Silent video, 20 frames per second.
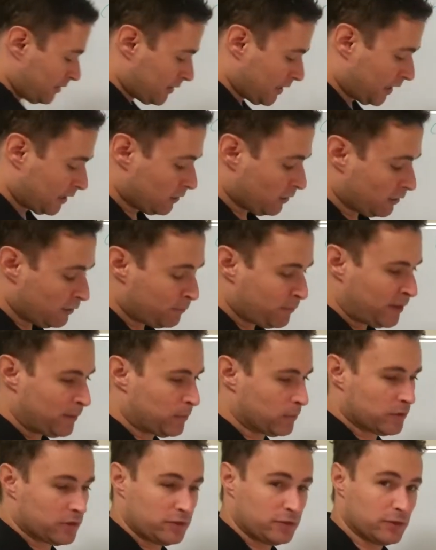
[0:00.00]
now a lot of
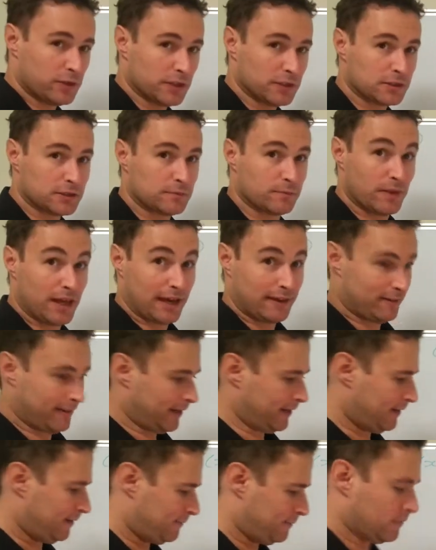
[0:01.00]
people do this, and
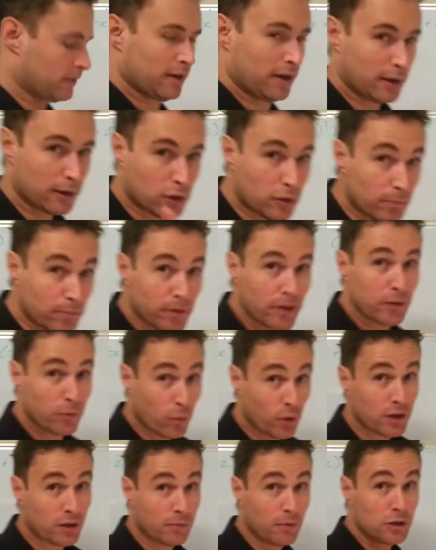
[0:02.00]

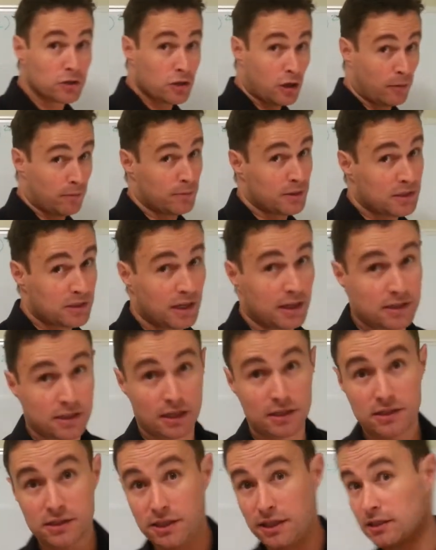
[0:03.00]
one of the most common mistakes I
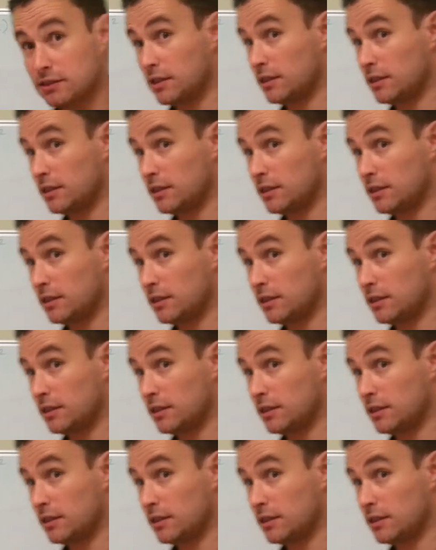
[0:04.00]
see is